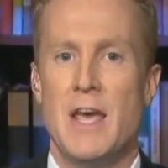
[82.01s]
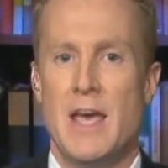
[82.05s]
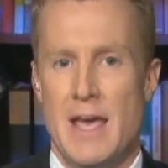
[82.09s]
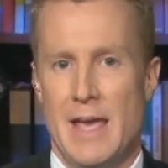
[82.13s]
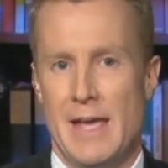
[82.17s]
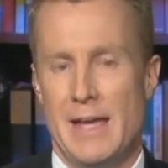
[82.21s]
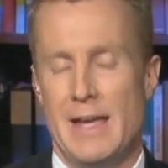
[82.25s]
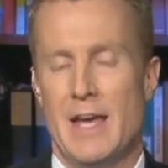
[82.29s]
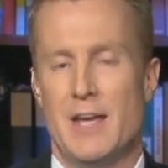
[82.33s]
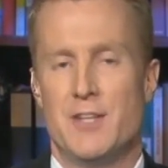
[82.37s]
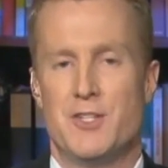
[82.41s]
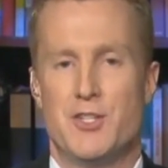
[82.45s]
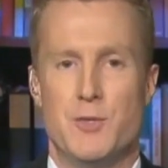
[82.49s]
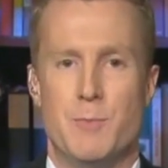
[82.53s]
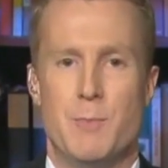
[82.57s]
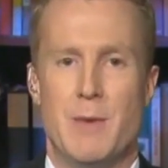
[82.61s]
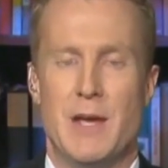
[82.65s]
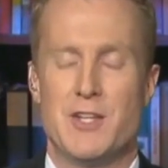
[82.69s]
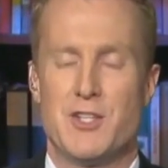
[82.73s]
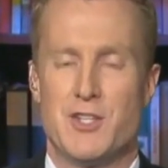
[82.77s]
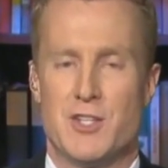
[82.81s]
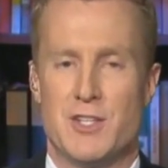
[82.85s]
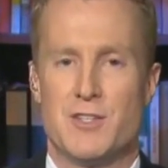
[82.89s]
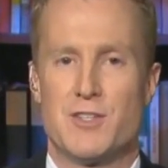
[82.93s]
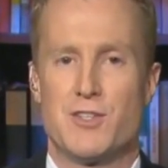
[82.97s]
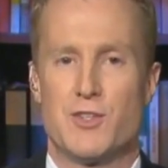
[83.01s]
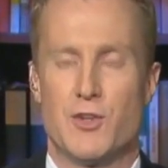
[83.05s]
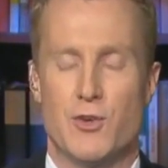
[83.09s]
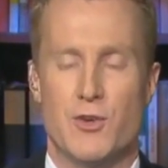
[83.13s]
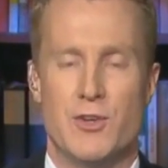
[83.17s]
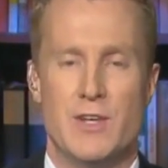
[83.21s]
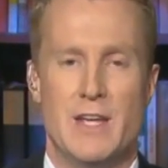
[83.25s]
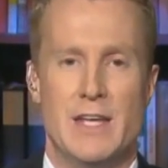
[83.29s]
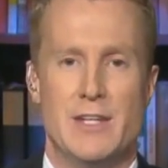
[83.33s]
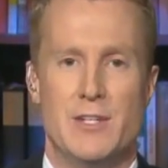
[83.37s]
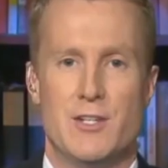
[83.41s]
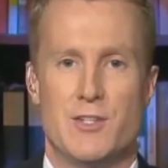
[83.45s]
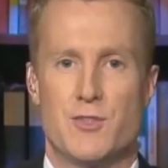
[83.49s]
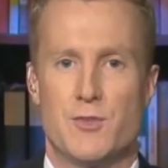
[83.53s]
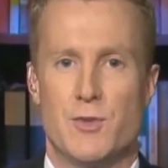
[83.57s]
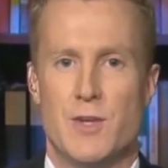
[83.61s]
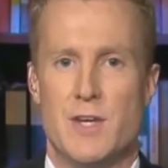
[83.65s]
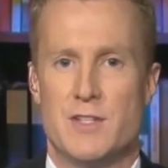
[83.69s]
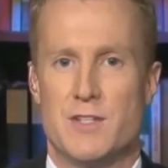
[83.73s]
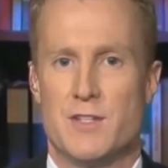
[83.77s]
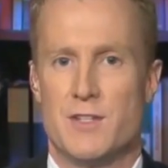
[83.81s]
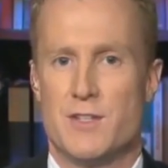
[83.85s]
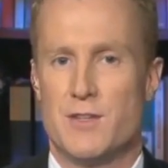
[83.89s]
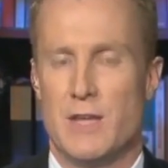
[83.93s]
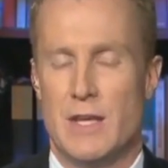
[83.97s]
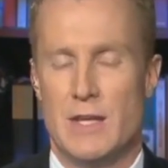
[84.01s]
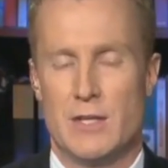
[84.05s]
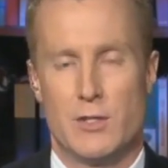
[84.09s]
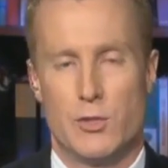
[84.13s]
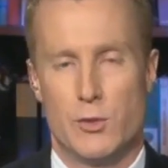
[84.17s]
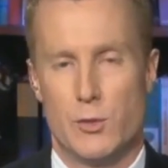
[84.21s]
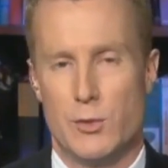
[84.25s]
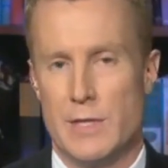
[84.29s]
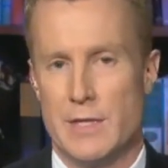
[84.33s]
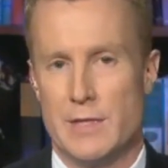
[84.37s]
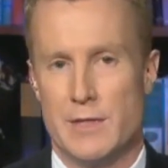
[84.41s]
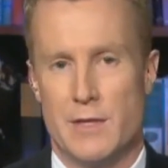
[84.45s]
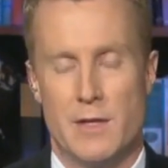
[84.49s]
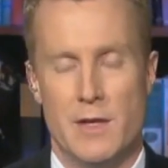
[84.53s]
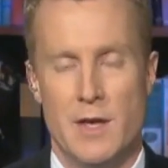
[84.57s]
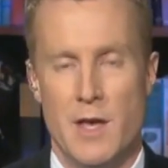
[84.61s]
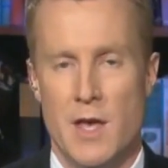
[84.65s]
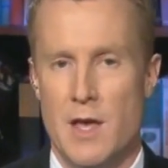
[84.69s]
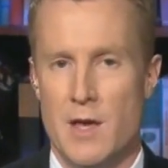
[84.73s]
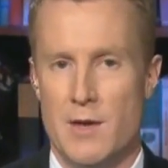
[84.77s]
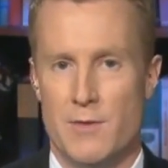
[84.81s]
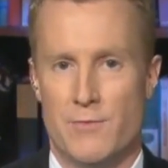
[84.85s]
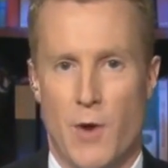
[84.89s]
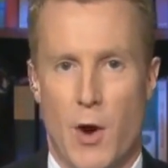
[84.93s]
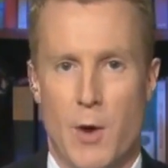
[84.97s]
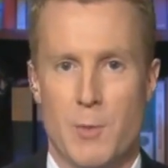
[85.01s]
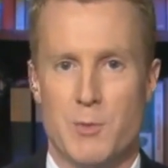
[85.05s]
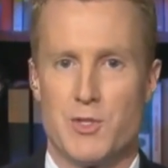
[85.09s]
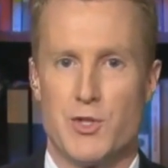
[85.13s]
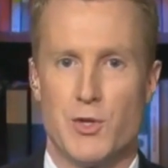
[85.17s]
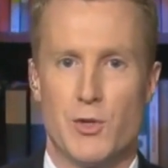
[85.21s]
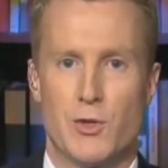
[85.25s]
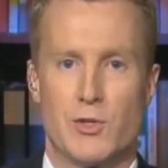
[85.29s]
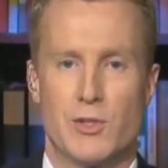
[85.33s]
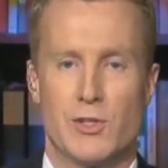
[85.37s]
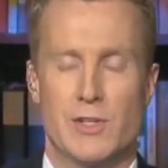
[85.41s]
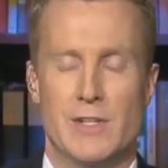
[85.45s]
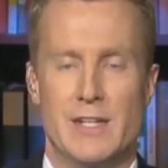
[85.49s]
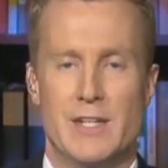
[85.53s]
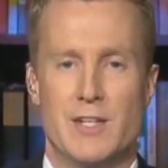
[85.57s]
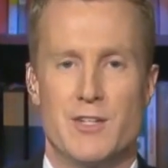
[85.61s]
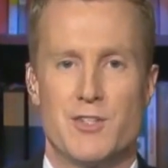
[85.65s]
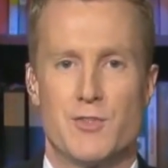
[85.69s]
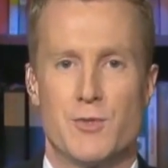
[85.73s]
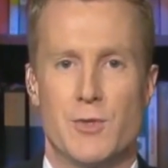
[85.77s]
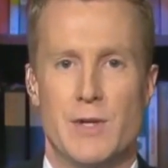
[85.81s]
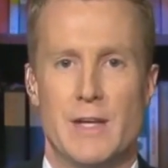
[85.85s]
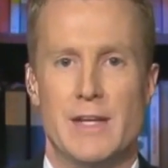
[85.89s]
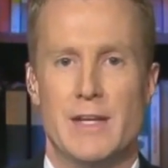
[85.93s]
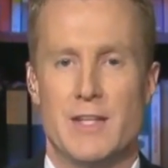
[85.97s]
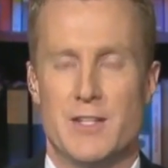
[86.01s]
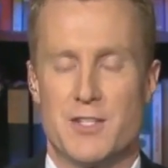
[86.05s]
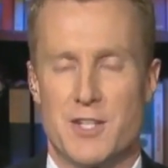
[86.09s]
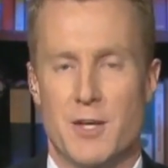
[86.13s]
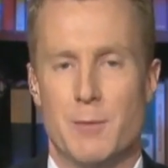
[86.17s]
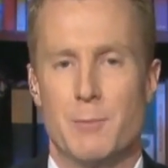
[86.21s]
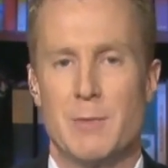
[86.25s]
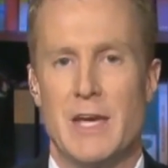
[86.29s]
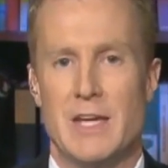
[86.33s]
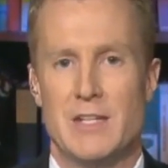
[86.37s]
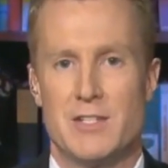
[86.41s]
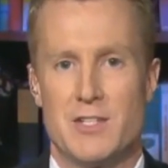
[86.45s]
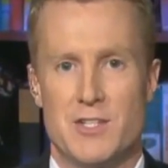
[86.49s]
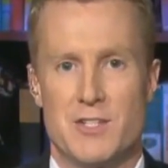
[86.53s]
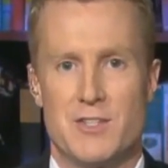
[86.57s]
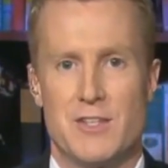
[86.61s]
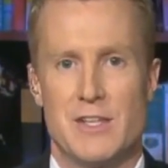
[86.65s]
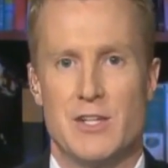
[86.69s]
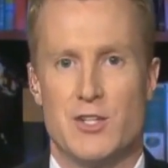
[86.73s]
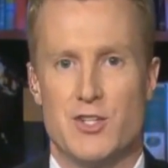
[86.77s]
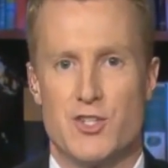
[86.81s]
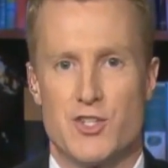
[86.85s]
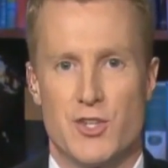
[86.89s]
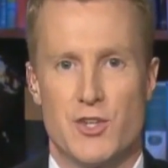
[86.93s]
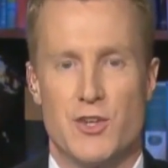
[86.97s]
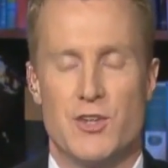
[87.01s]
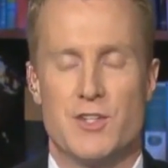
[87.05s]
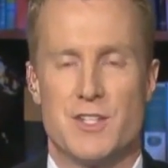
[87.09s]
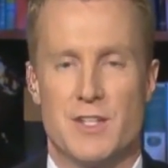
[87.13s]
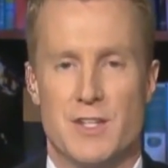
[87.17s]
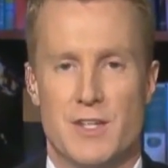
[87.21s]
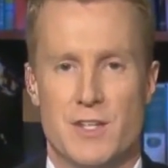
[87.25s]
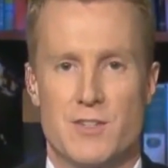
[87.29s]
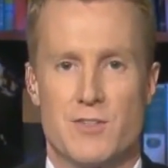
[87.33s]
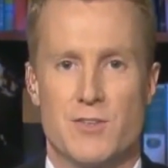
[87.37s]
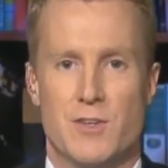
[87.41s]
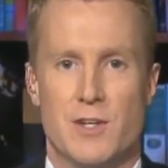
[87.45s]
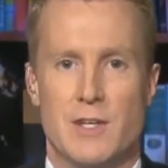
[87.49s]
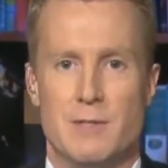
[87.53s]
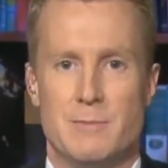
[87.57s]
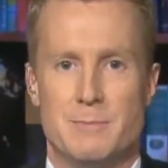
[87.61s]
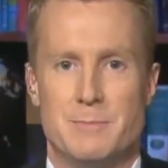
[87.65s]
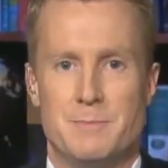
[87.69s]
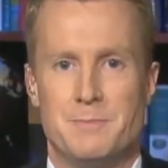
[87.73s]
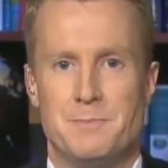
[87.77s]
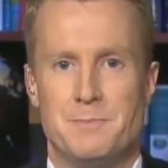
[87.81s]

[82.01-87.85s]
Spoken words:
and as you mentioned, certain industries, including the pharmaceutical industry and in some cases the insurance industry.